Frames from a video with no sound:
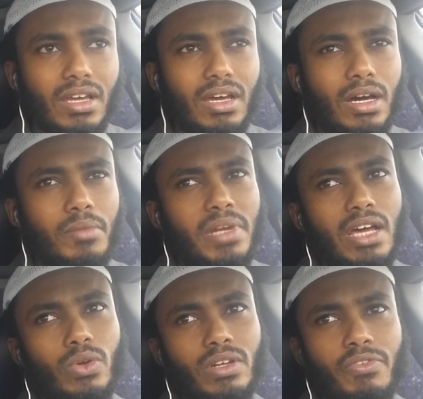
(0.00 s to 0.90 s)
um,
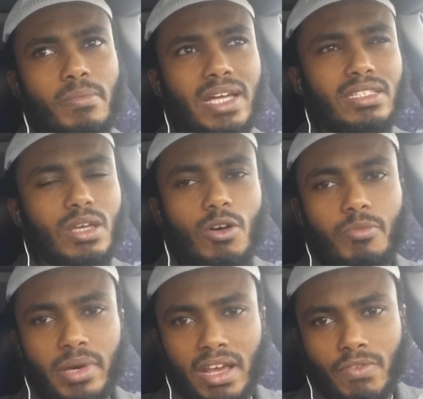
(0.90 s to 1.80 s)
not only for
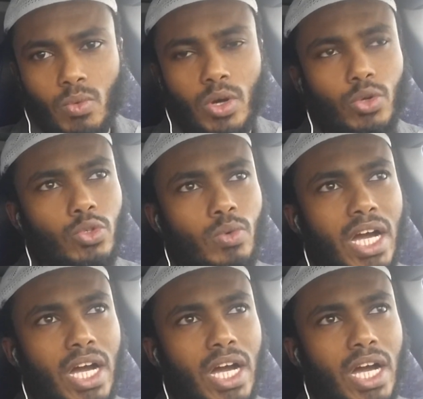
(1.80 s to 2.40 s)
myself, but everyone who's